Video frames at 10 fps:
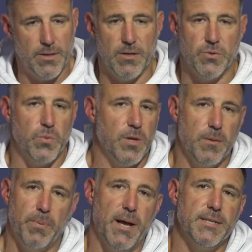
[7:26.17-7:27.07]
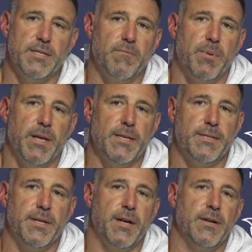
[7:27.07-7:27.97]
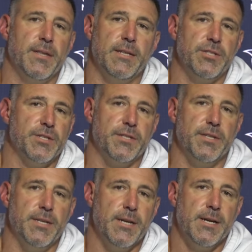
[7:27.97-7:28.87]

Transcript: There's really positive plays in there. And then just the,